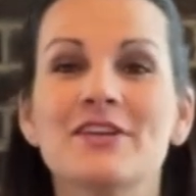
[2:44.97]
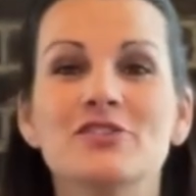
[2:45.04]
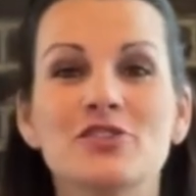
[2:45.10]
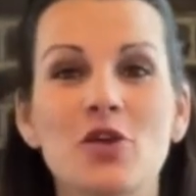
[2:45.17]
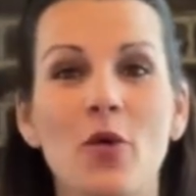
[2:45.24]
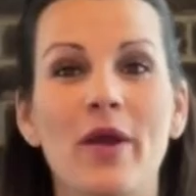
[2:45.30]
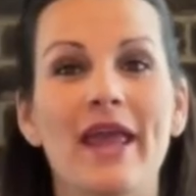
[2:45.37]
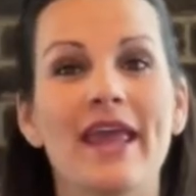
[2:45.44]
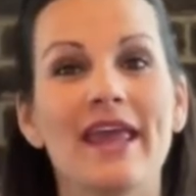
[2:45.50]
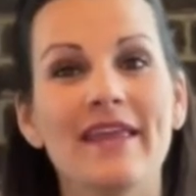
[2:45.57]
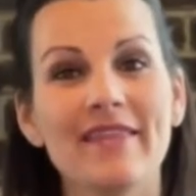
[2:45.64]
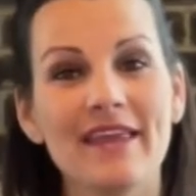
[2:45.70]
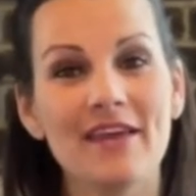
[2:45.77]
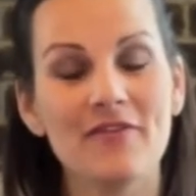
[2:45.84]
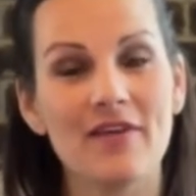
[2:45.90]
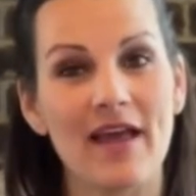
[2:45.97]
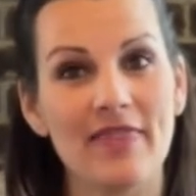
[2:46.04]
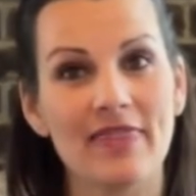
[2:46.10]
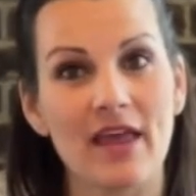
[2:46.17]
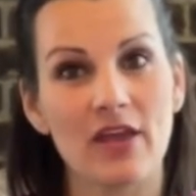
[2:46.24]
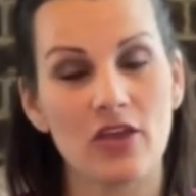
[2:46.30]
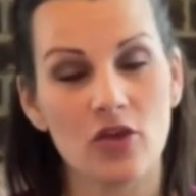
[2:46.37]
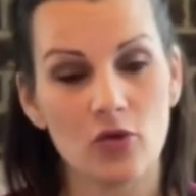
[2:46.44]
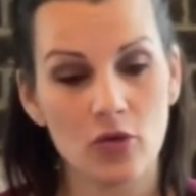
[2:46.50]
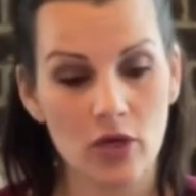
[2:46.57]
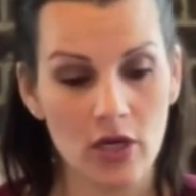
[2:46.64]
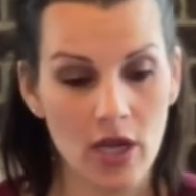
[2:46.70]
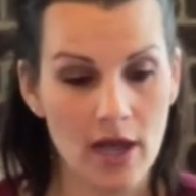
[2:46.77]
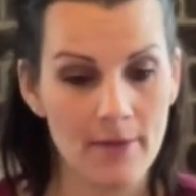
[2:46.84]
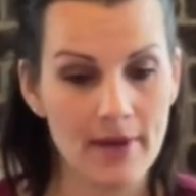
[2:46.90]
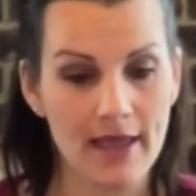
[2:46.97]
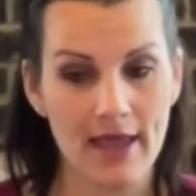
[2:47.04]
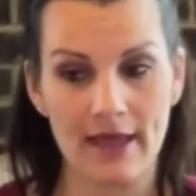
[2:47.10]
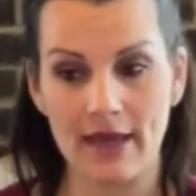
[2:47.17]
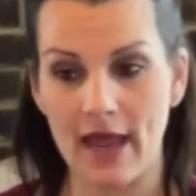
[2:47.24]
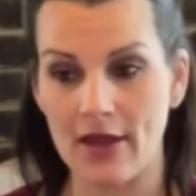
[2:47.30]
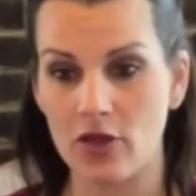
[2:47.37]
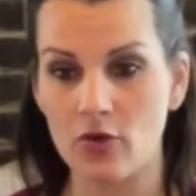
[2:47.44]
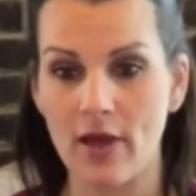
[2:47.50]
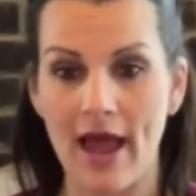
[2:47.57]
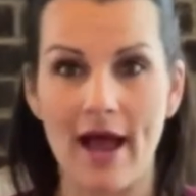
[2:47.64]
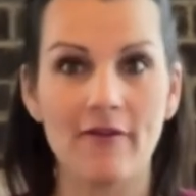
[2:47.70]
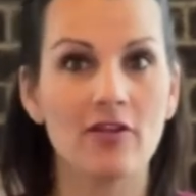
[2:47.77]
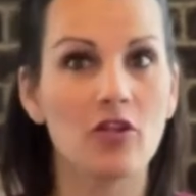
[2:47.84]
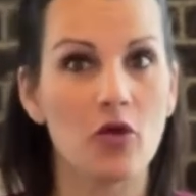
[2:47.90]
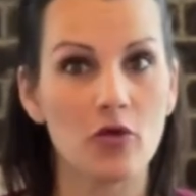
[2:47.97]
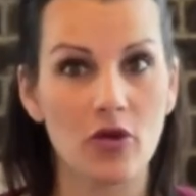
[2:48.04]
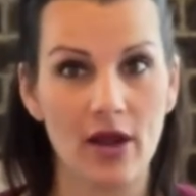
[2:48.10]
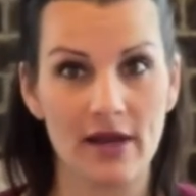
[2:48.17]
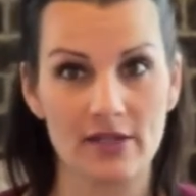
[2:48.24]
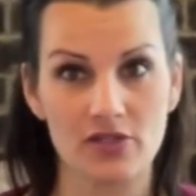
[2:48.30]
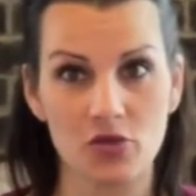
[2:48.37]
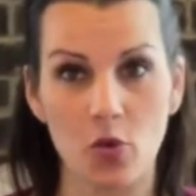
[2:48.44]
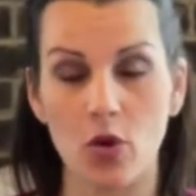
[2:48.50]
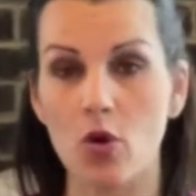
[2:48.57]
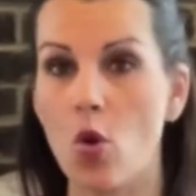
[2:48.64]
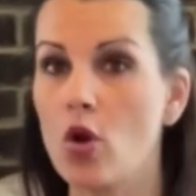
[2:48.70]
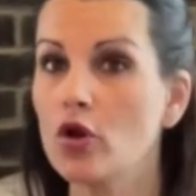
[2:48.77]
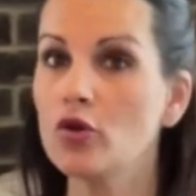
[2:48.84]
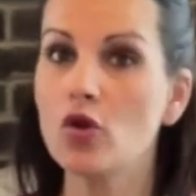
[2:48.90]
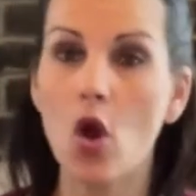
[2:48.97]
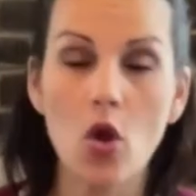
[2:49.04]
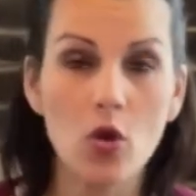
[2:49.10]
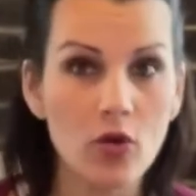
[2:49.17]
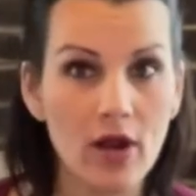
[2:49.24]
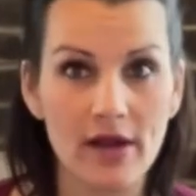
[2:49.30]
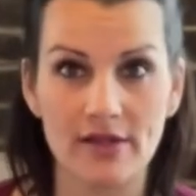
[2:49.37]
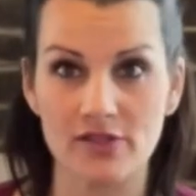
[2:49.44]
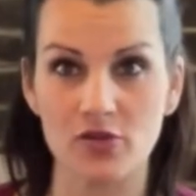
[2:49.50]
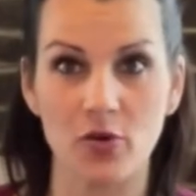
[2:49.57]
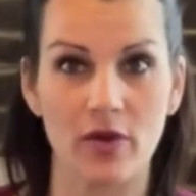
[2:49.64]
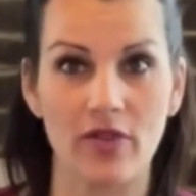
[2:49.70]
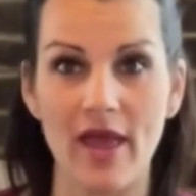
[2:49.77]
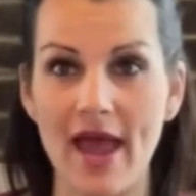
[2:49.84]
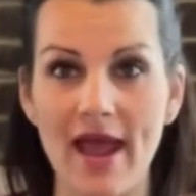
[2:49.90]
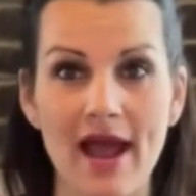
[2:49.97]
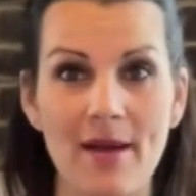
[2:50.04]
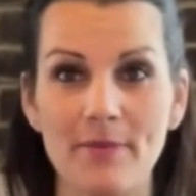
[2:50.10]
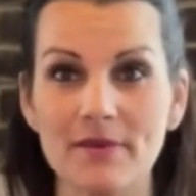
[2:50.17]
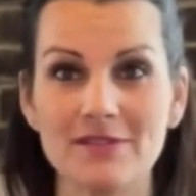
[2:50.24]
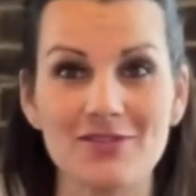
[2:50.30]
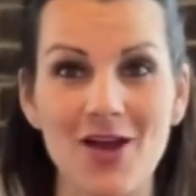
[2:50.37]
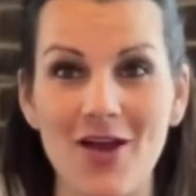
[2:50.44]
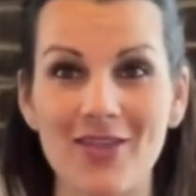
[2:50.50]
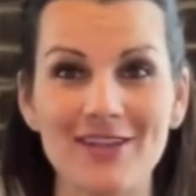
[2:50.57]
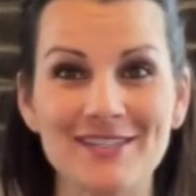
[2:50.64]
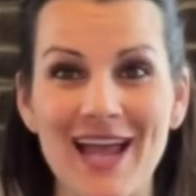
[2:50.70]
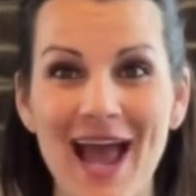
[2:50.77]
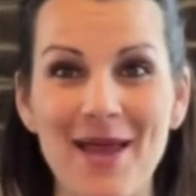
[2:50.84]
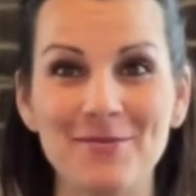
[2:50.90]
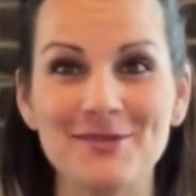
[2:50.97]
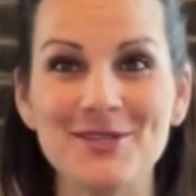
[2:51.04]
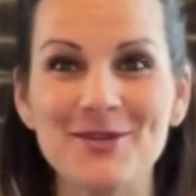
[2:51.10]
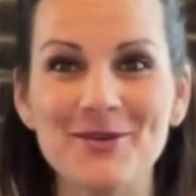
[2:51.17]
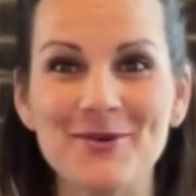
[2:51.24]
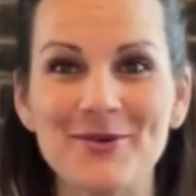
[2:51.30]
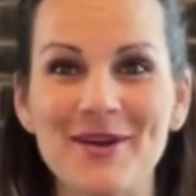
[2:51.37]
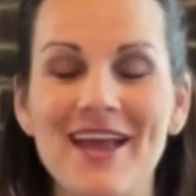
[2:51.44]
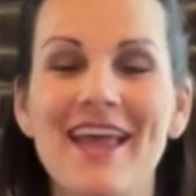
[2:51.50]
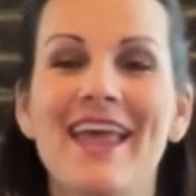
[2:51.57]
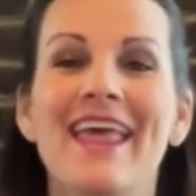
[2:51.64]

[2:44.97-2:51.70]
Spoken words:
So in the event that you are coming in and you have a low credit score or no credit score, that happens all the time too,